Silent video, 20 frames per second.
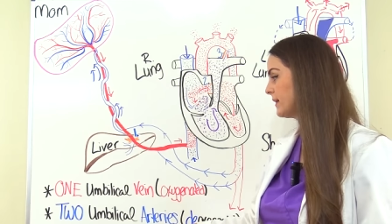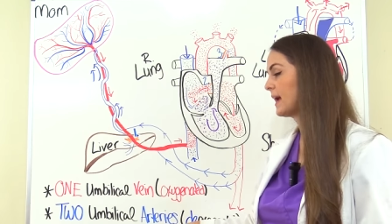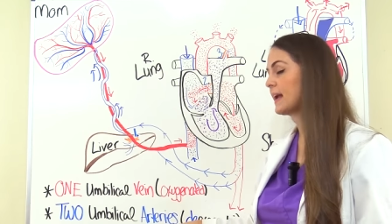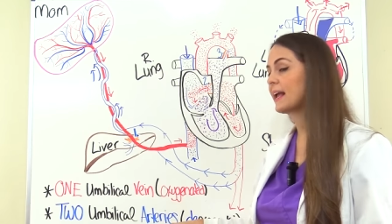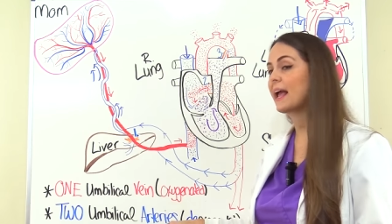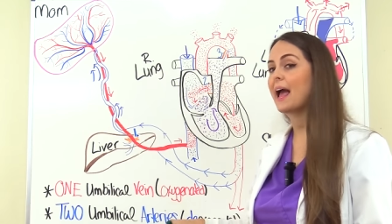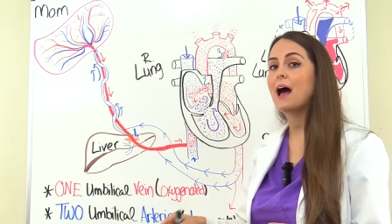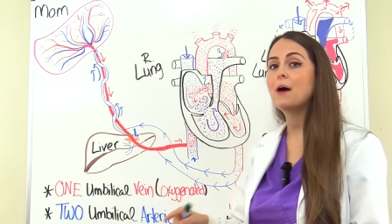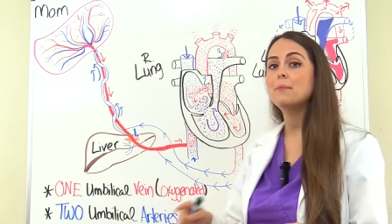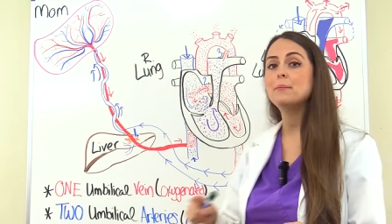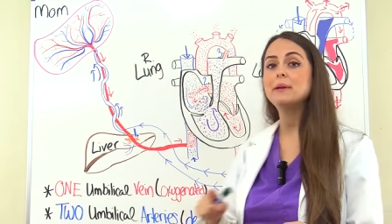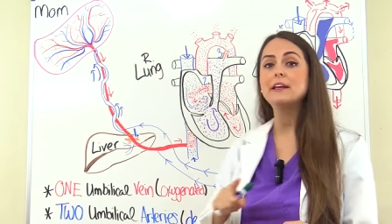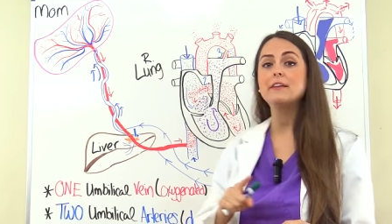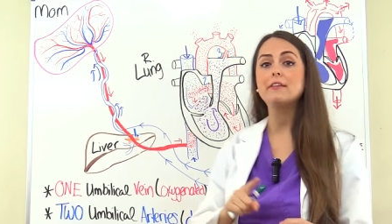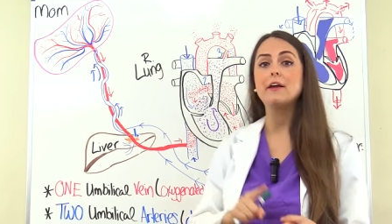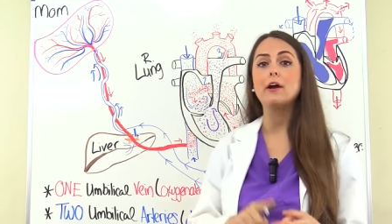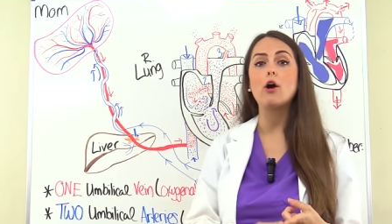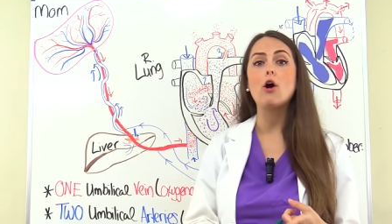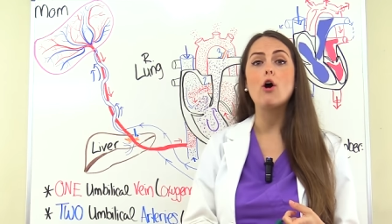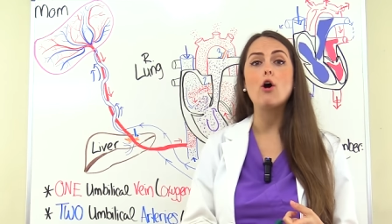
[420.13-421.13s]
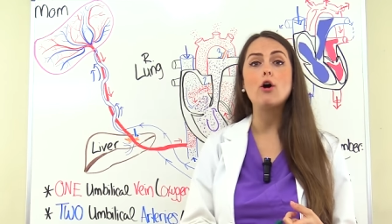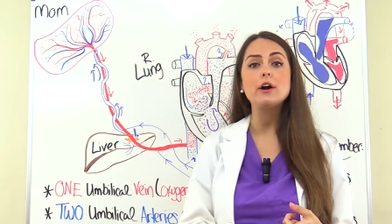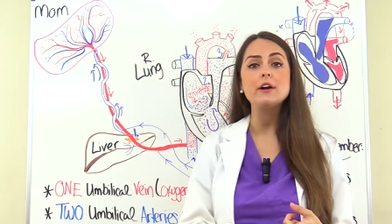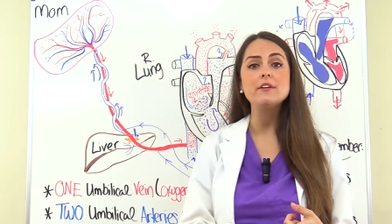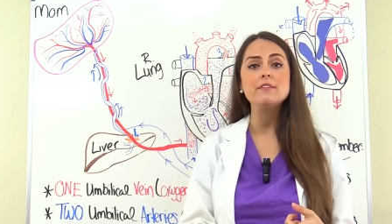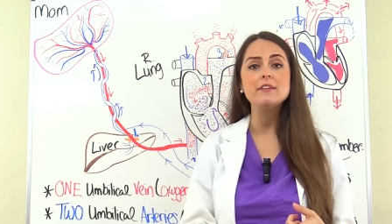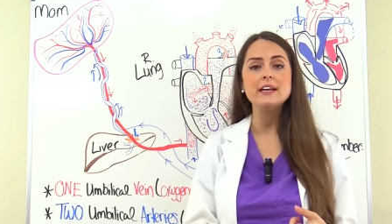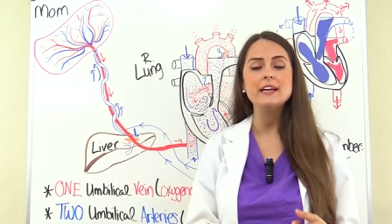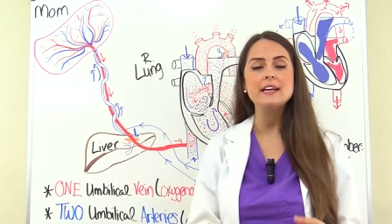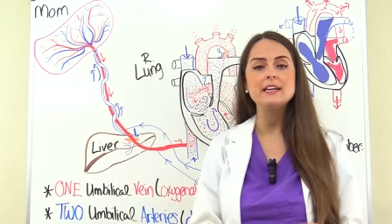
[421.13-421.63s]
like how many there are
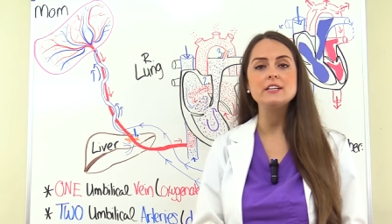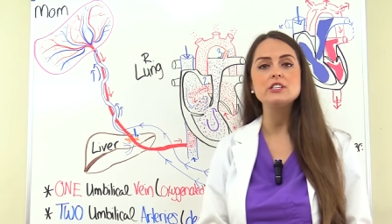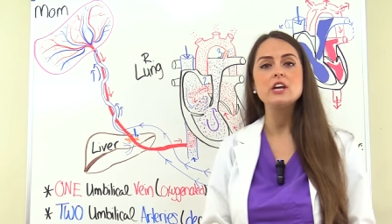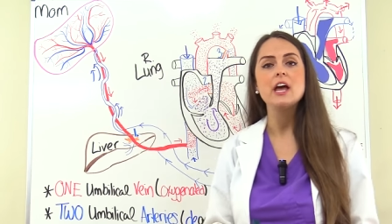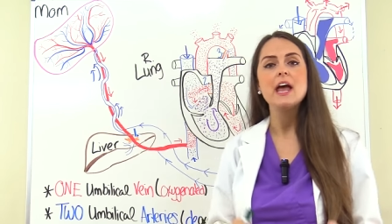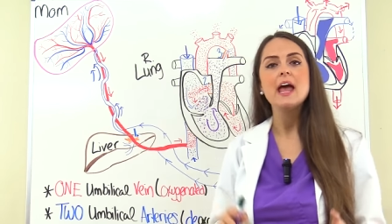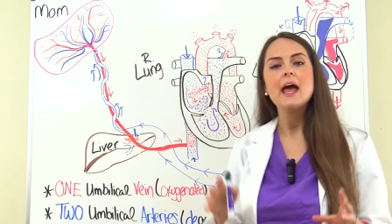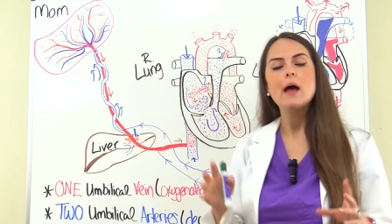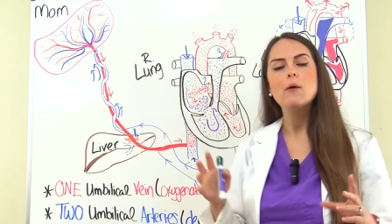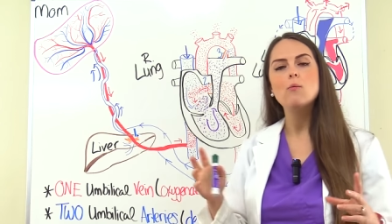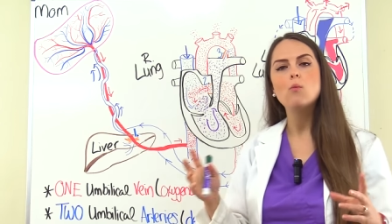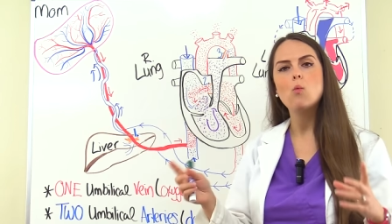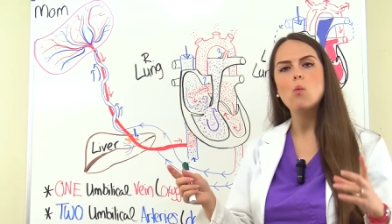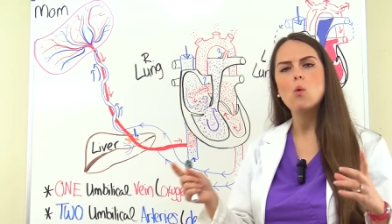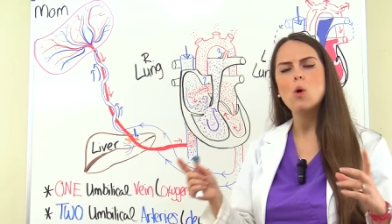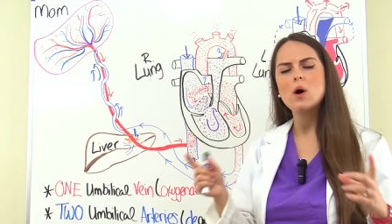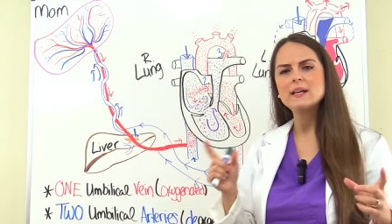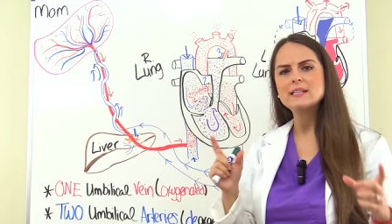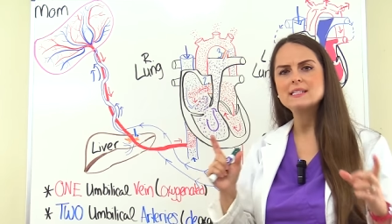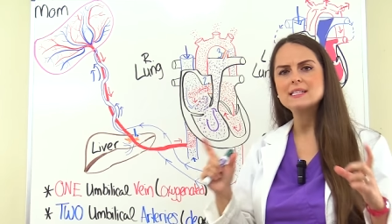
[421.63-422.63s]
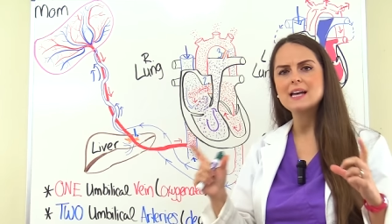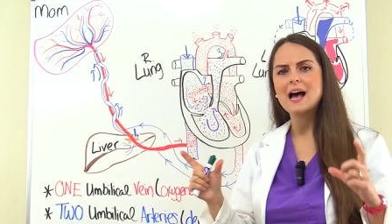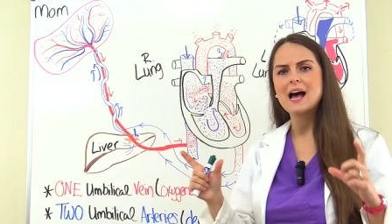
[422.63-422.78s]
of each and what